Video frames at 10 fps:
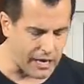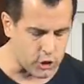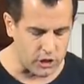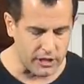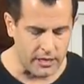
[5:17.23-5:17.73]

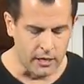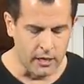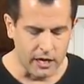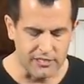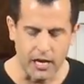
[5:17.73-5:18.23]
actually
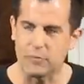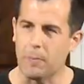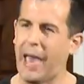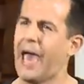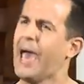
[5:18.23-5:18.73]

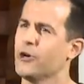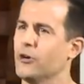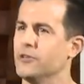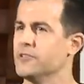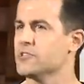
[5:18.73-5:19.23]
adopt
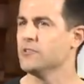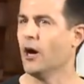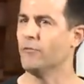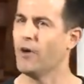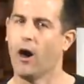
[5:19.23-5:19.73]
patterns
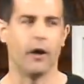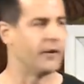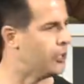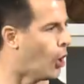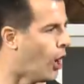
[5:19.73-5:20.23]
of
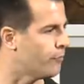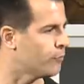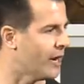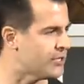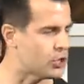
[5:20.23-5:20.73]
on and
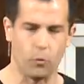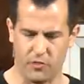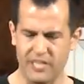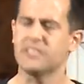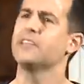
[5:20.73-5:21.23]
off, right? So
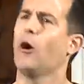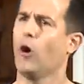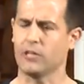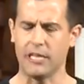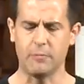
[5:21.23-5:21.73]
this now
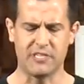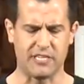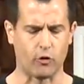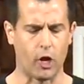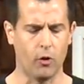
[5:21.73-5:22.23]
I'll claim is
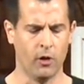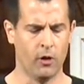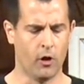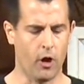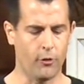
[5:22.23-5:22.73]
0.
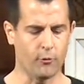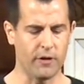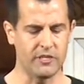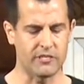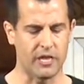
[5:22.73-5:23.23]
All
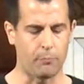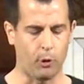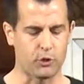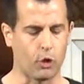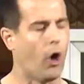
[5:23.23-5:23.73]
three of these light
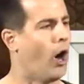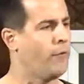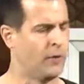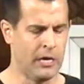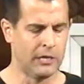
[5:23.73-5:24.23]
bulbs are
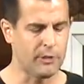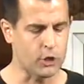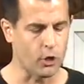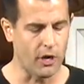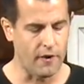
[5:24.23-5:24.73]
off. Let me
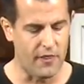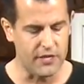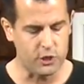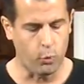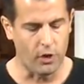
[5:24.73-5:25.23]
turn on
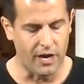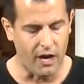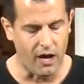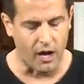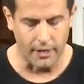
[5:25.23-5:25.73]
this one
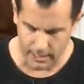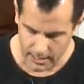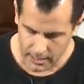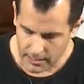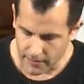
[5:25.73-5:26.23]
on,
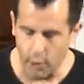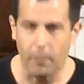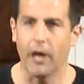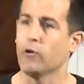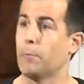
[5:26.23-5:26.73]

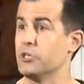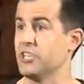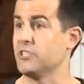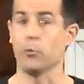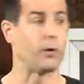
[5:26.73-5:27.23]
thereby
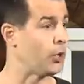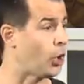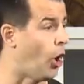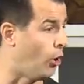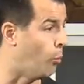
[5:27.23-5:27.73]
representing what I'm going
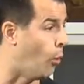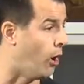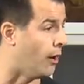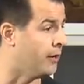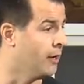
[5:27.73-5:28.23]
to call a
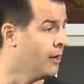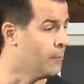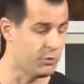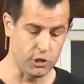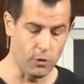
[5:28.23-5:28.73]
1.
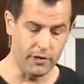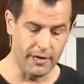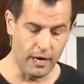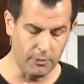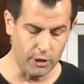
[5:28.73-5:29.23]
But you know what?
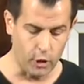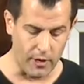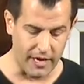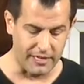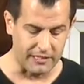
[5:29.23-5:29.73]
Now I'm going to go
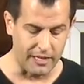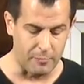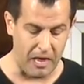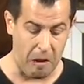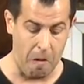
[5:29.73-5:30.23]
ahead and
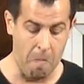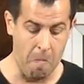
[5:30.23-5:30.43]
claim that